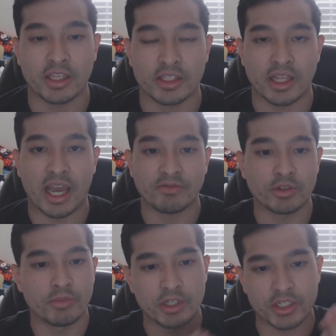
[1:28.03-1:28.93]
after
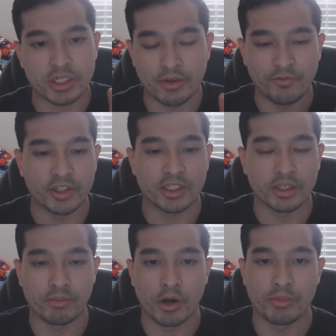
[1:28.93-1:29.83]
much
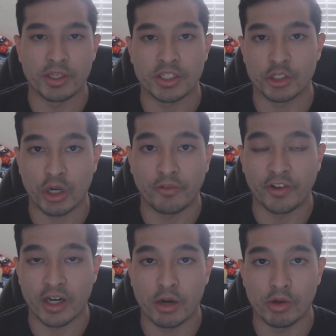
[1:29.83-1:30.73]
conflicting moments and trying to
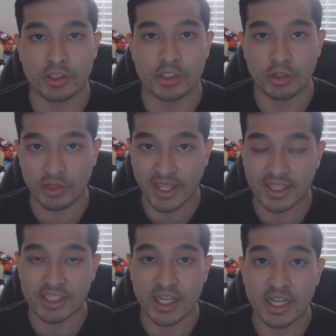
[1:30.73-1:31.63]
figure out what to do, they
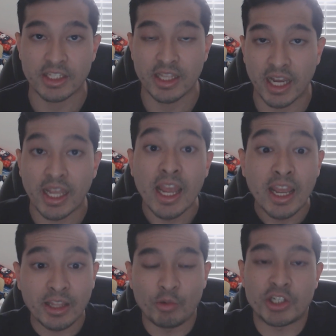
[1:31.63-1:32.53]
decide
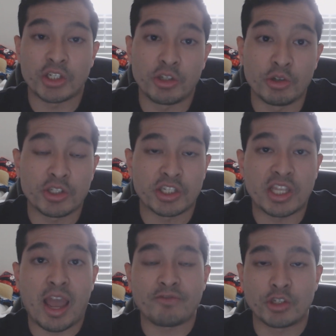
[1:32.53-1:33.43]
we should use the
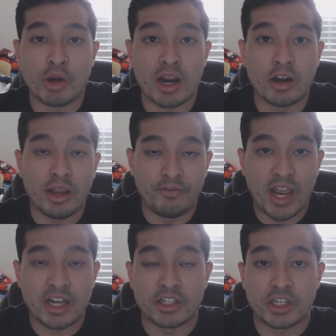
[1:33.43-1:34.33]
staff to our
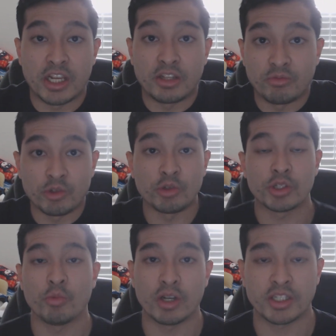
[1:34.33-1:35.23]
advantage and use
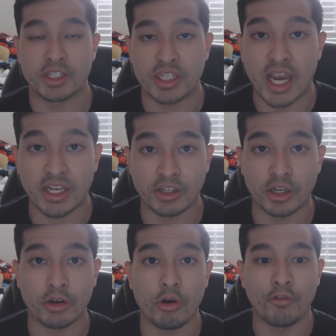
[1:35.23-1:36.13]
it what's inside, you
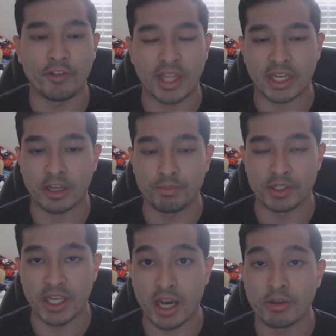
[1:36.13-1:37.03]
know. Hopefully that can help
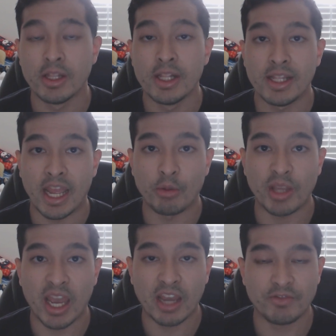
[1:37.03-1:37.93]
us out. And we
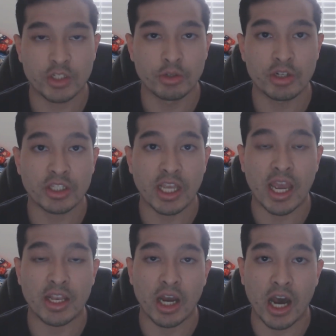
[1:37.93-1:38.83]
have to it
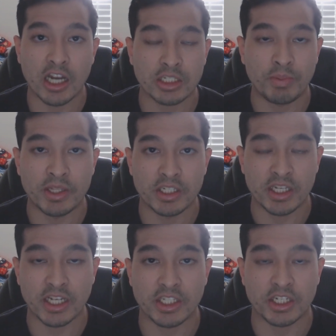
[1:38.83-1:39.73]
that Ozpin
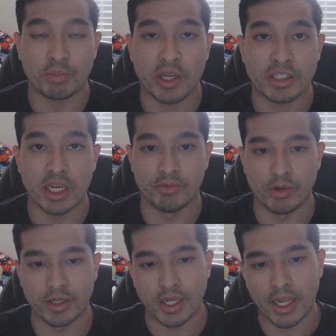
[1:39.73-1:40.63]
decides to explain to
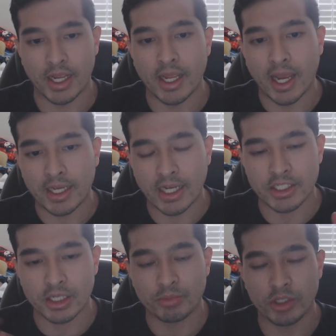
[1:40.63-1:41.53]
everyone, "Hey, I got
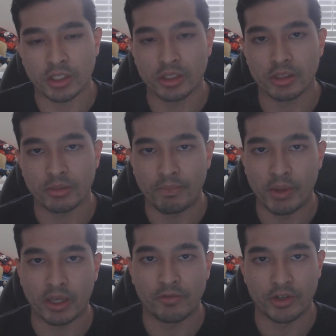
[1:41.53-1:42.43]
something
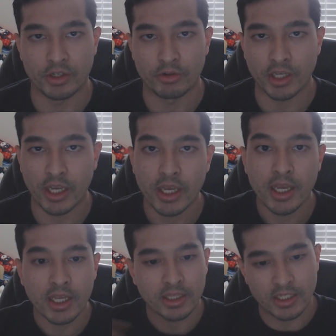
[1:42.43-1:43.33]
big for you, okay?
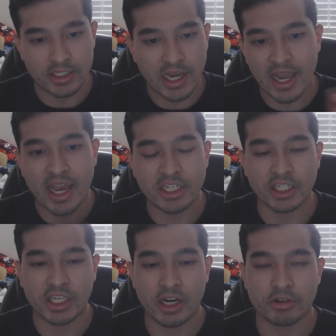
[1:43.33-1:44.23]
This guy has a
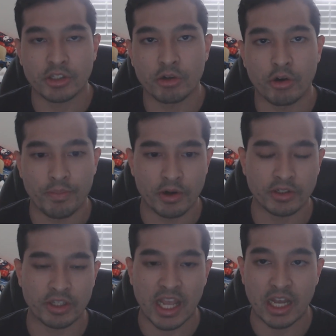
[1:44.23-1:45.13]
character or
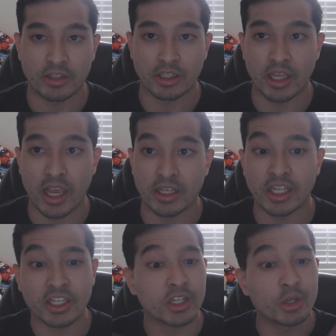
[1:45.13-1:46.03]
personality, and he
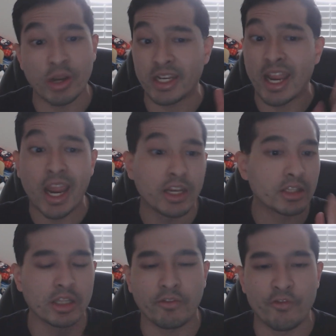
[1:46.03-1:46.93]
could create
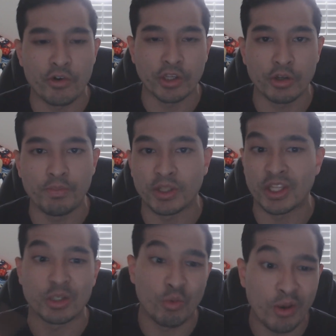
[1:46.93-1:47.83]
anything for you, but
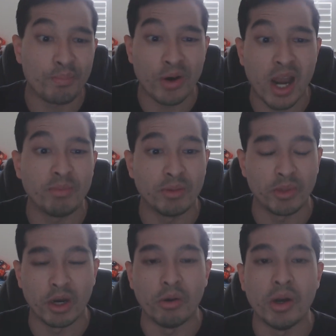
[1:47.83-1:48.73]
there's one problem
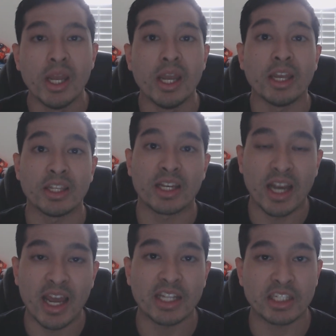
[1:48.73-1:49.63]
though. You're
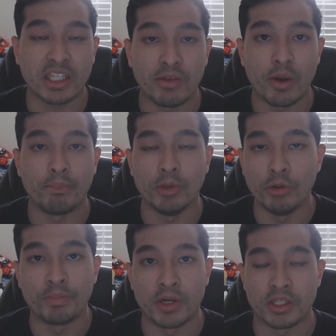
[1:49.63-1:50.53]
gonna have to give him
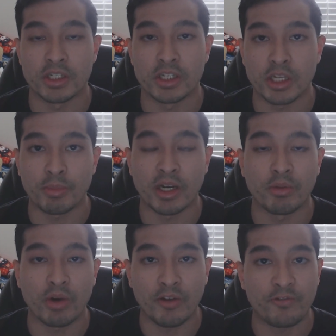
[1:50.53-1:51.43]
blueprints, some kind
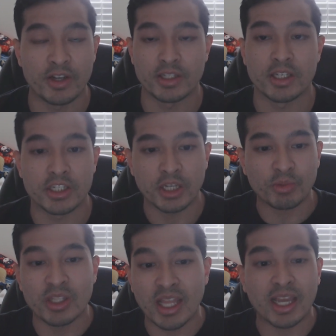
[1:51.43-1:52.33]
of reference,
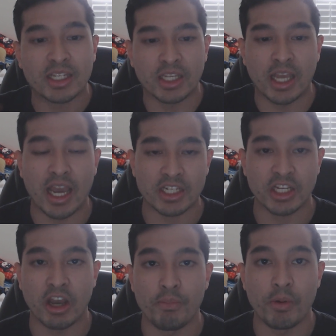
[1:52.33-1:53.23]
something that could actually
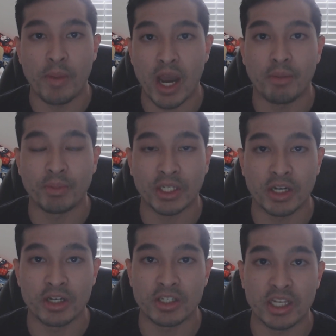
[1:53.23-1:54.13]
help him out,
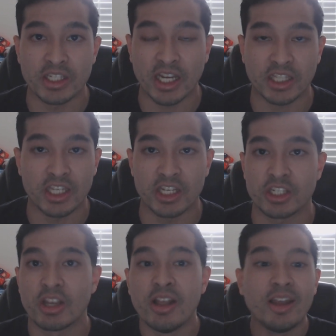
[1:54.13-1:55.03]
because it's like
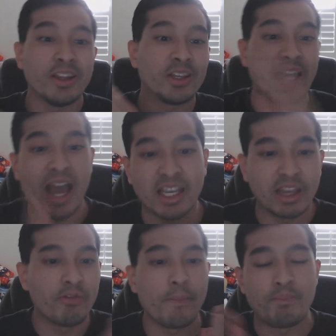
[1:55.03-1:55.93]
this. You gotta
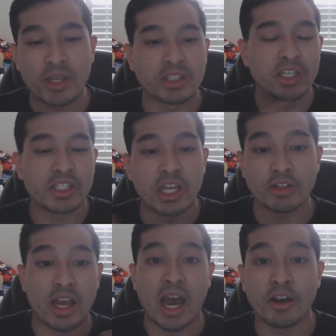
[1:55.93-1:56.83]
give him big details
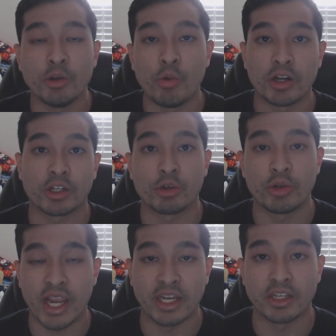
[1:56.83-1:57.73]
of how you wanna
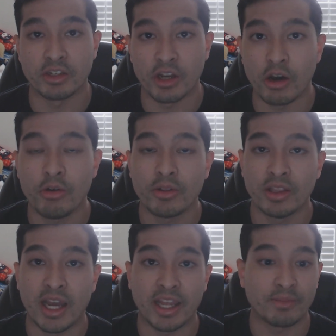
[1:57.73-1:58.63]
create it, you know?
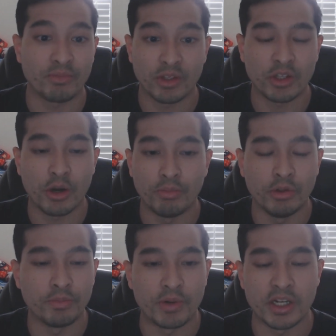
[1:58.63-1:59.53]

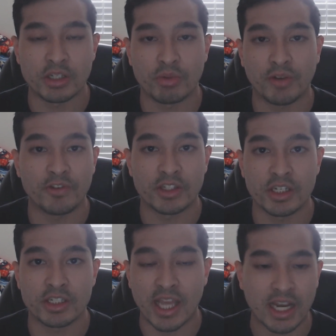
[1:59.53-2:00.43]
Blueprints,
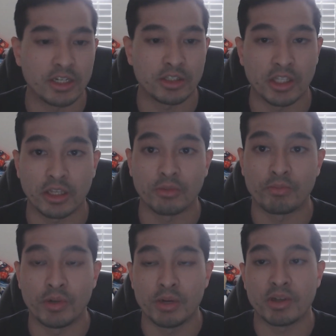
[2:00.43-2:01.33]
references, that kind of thing.
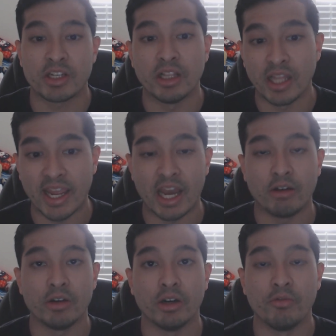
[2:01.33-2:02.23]
Pretty much a
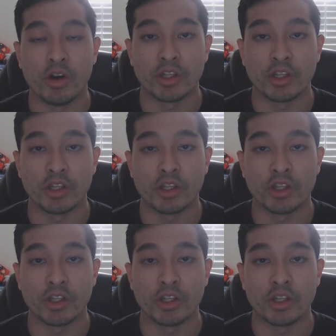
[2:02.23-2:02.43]
layout of what you